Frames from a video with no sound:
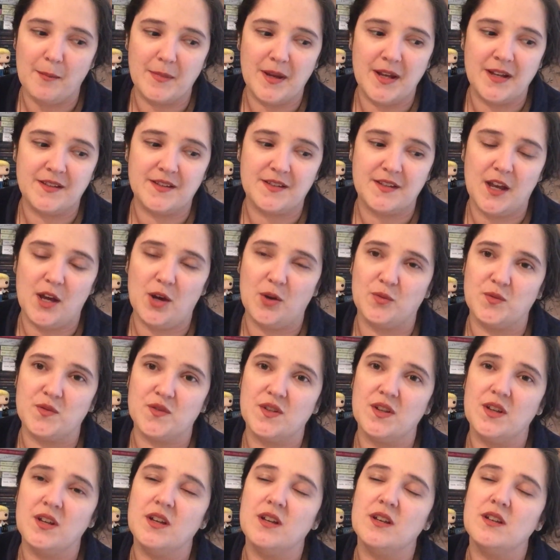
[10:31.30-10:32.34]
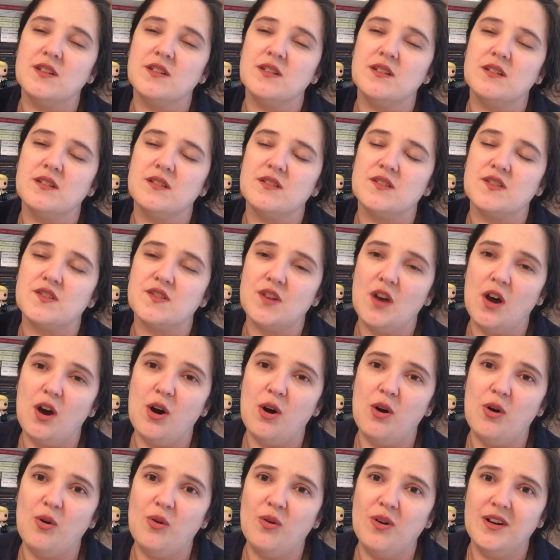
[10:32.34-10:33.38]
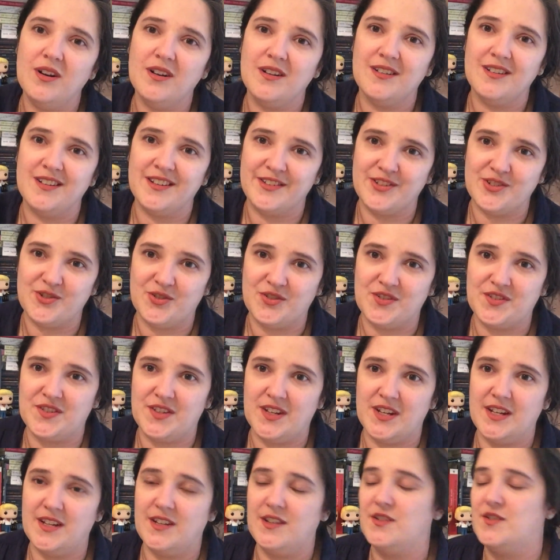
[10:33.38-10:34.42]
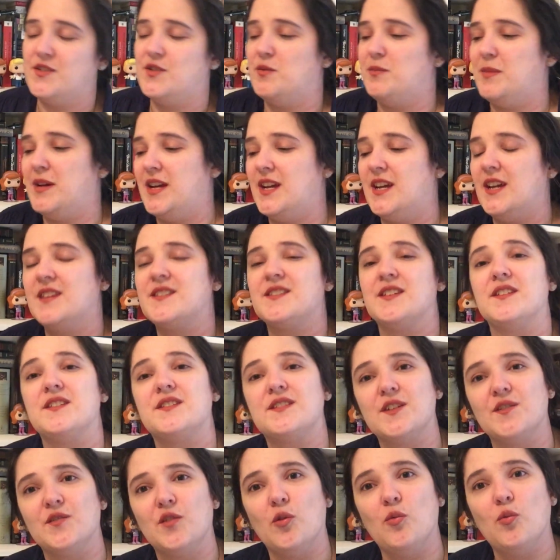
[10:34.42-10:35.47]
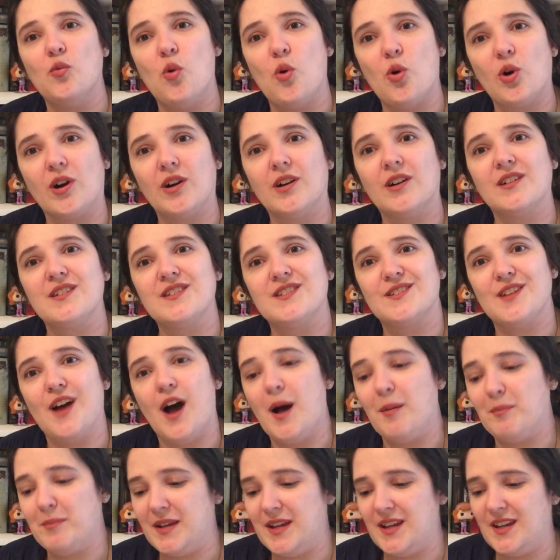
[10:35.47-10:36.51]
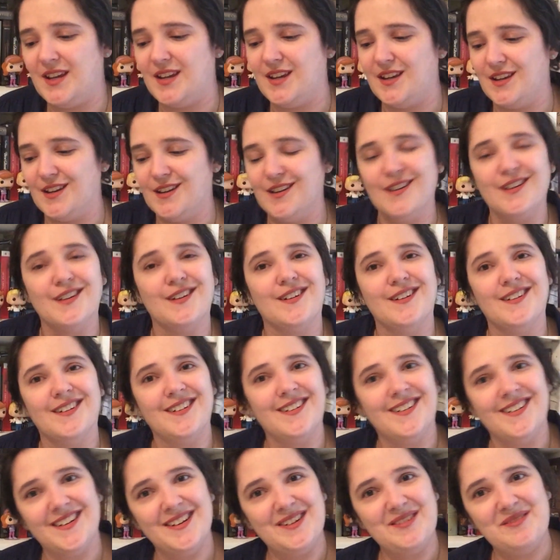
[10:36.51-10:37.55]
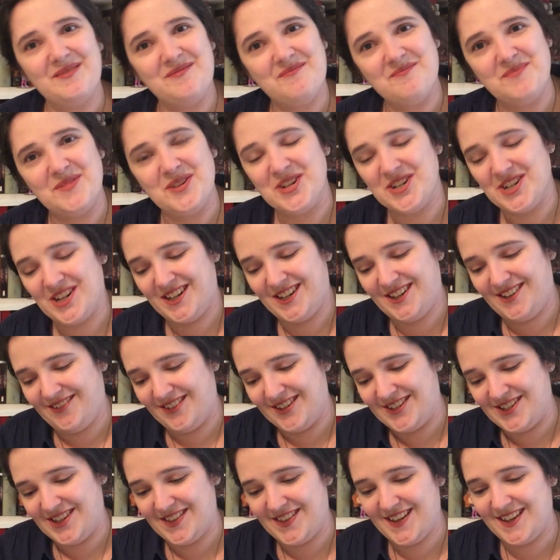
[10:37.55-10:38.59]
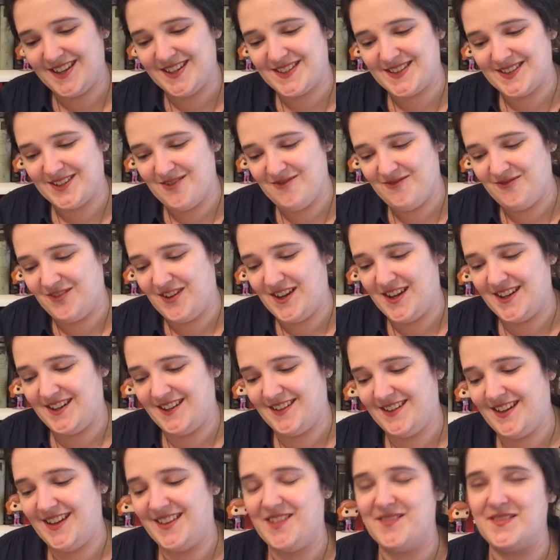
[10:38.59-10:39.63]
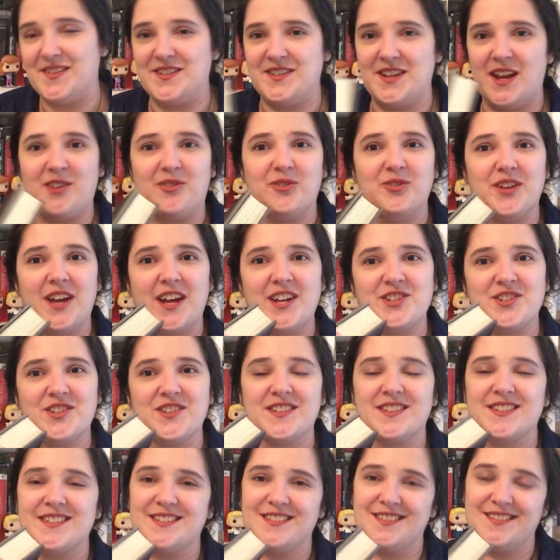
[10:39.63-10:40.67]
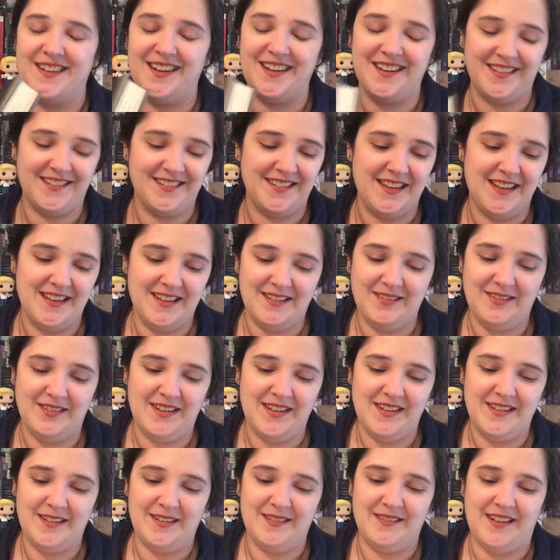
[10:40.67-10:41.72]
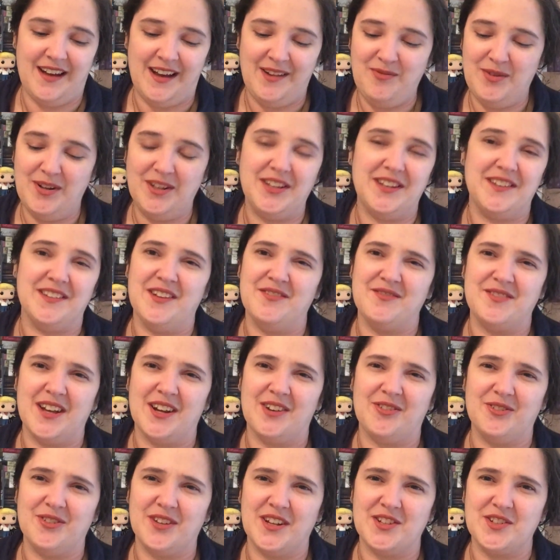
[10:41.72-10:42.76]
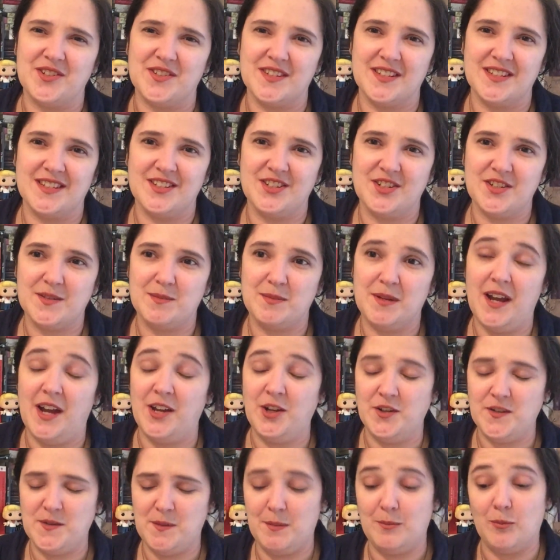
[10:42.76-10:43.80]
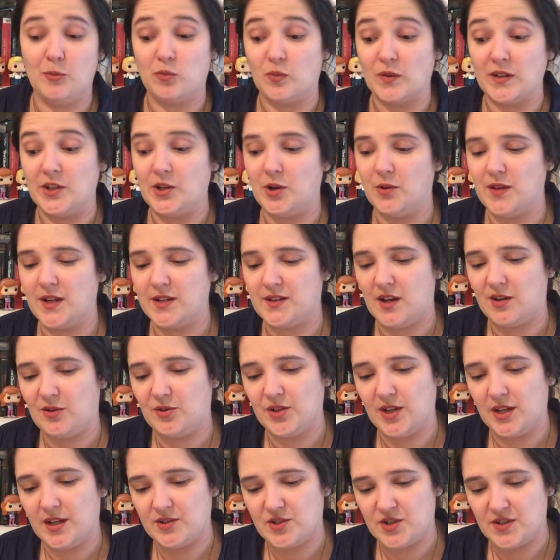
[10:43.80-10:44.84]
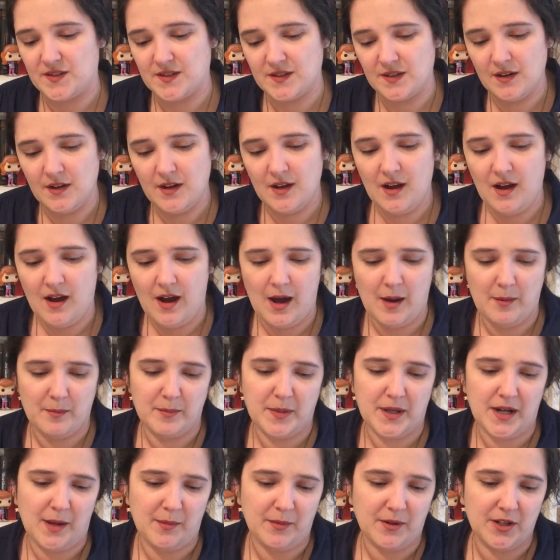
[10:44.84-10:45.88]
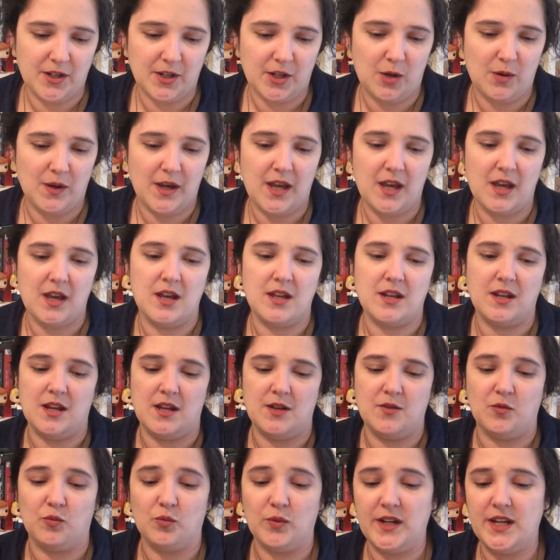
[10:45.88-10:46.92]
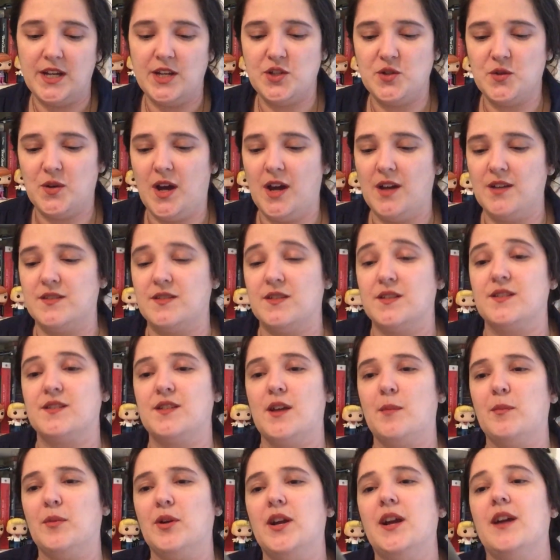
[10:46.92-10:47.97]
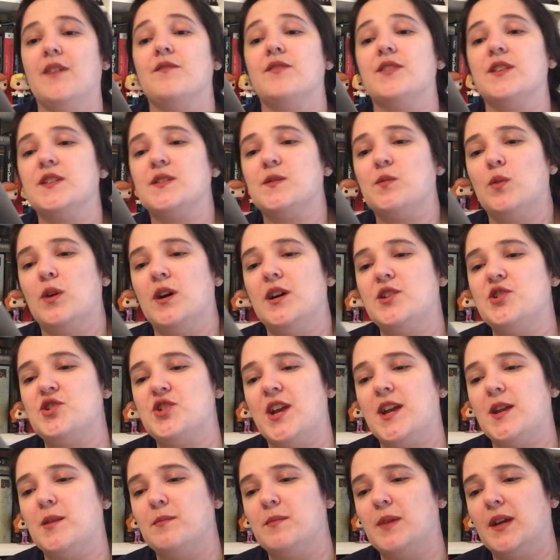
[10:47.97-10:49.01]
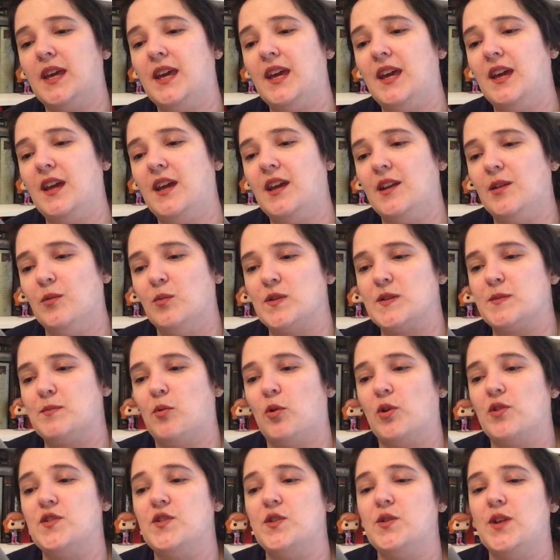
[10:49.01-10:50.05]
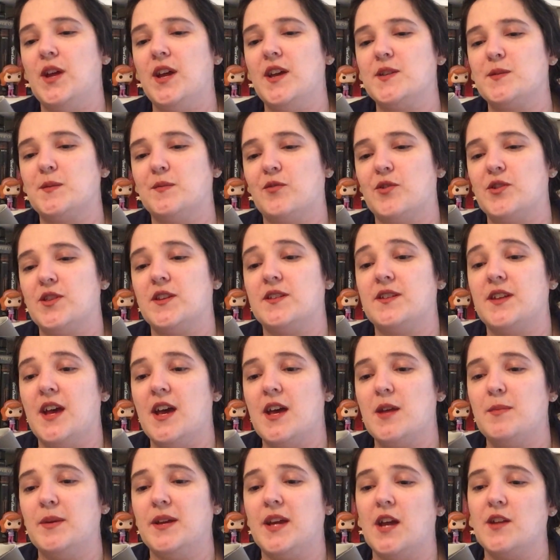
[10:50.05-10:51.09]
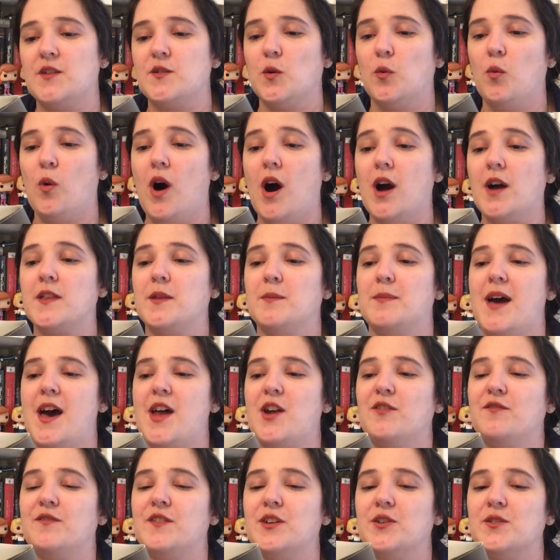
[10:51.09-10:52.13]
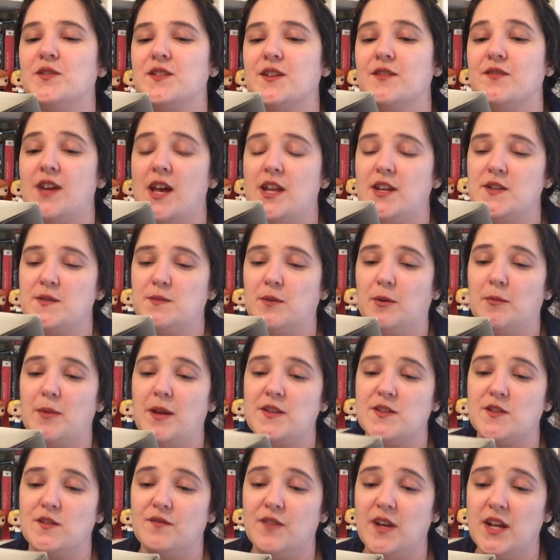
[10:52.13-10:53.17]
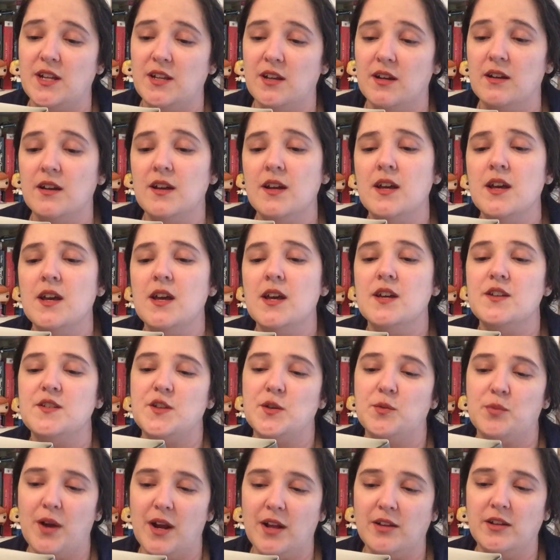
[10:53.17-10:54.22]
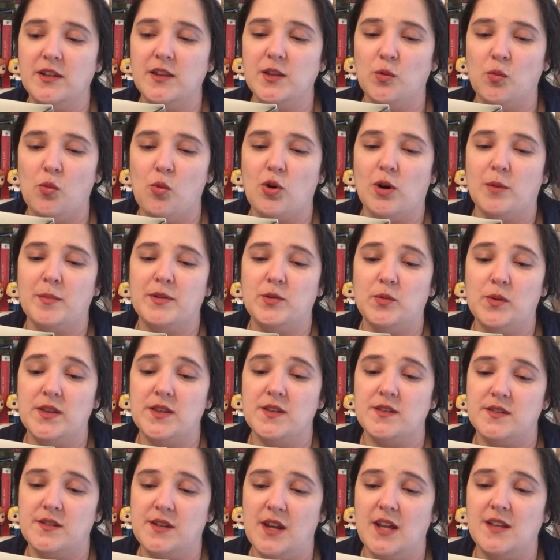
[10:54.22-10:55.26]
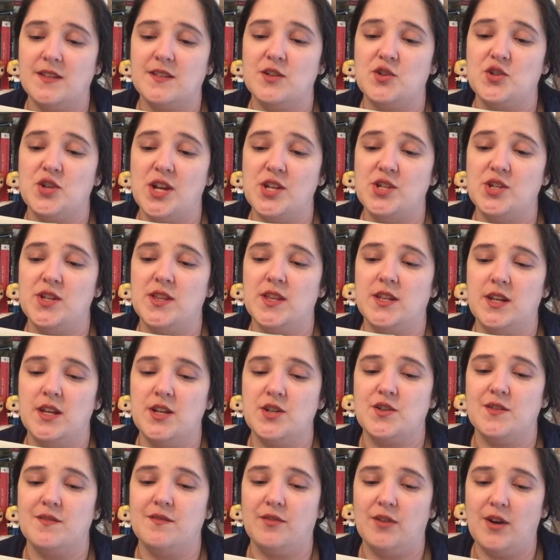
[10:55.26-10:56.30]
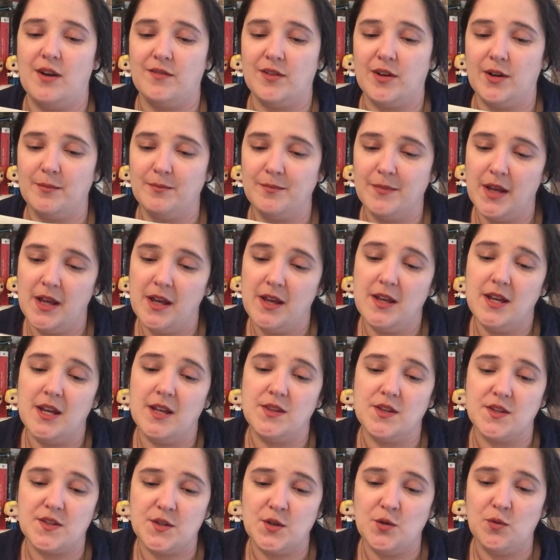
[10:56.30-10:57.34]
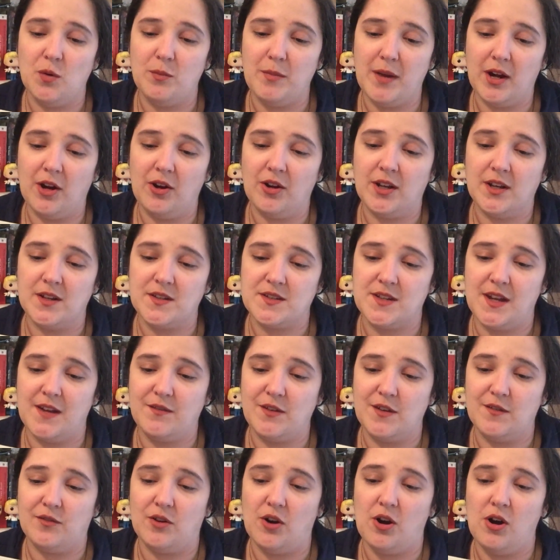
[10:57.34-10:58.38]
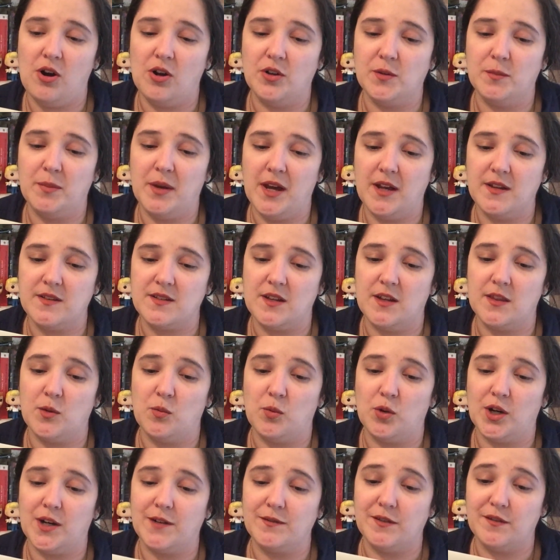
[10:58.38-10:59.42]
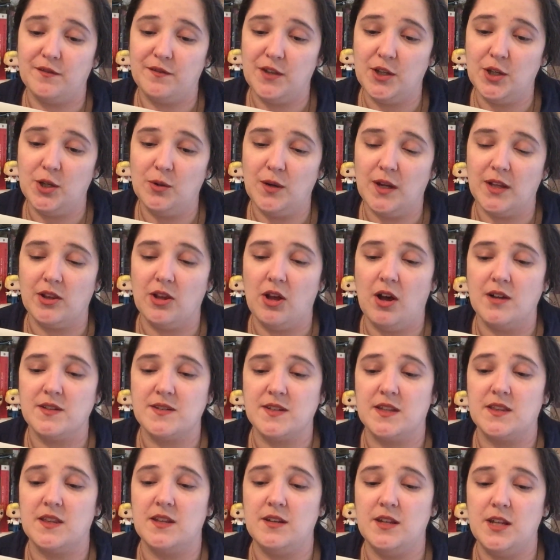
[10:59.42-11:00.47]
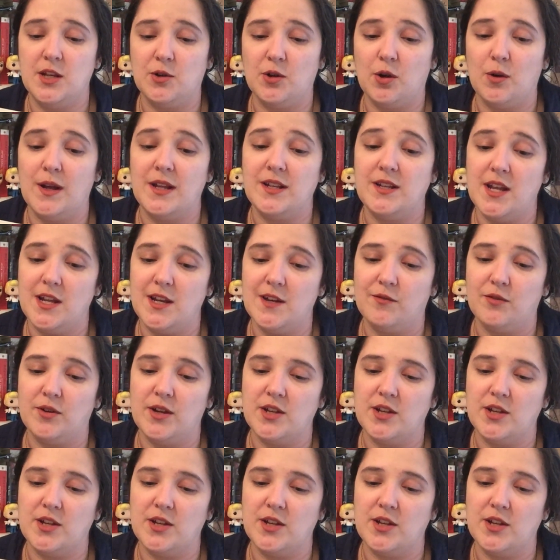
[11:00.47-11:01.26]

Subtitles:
It sounds so interesting to me. It's a Civil War zombie book, which I think is so fun. I love the deckled edges. I really love deckled edges. Is it just me? I know some people really don't like deckled edges. But I'm going to go ahead and read you guys the summary of this one. Jane McKean was born 2 days before the dead began to walk the battlefields of Gettysburg, Pennsylvania, derailing the war between the states and changing the nation forever. In this new America, safety for all depends on the work of a few, and laws like the Negro and Native